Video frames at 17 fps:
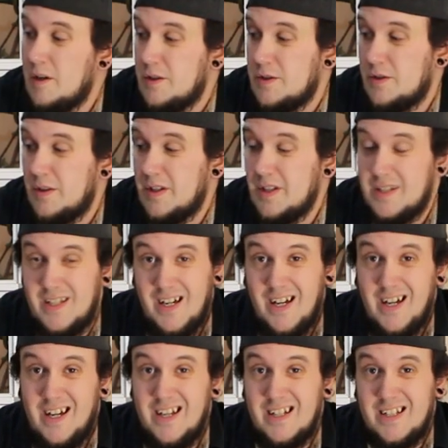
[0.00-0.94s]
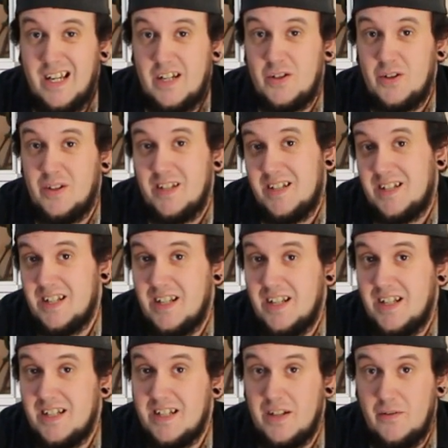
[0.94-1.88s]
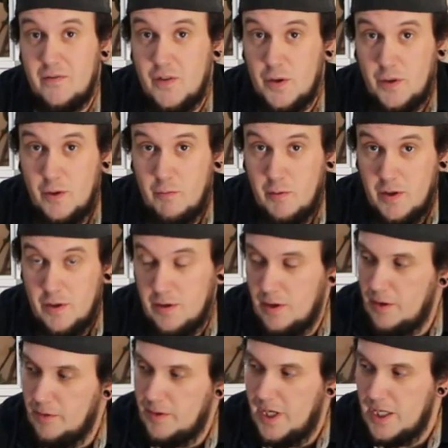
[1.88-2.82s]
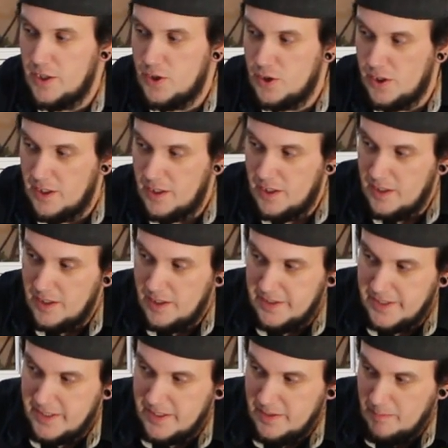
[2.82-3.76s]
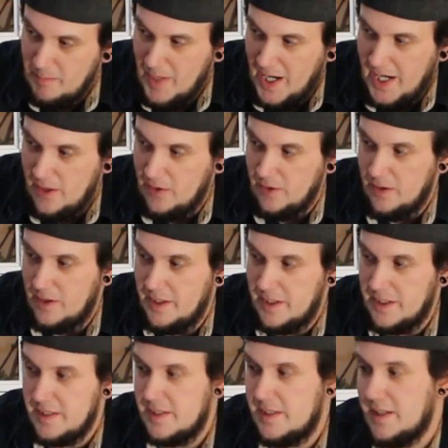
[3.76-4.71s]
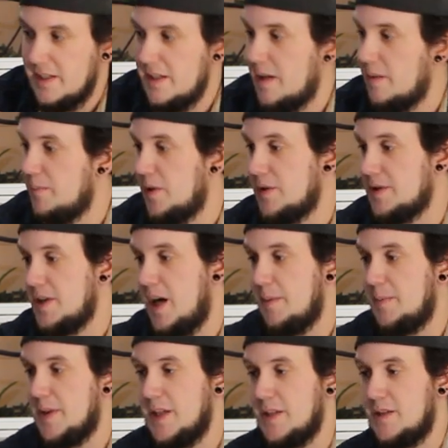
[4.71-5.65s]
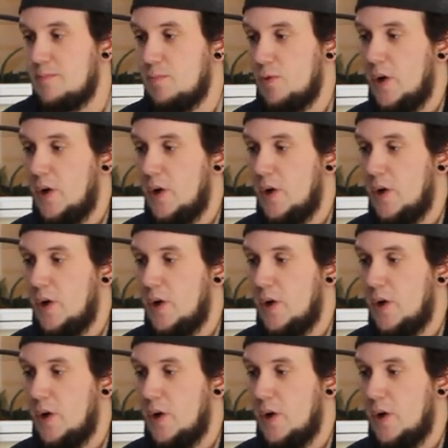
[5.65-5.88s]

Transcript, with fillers: So this guy is actually sitting us at a very weird location. This is a male, and he's sitting up on top of this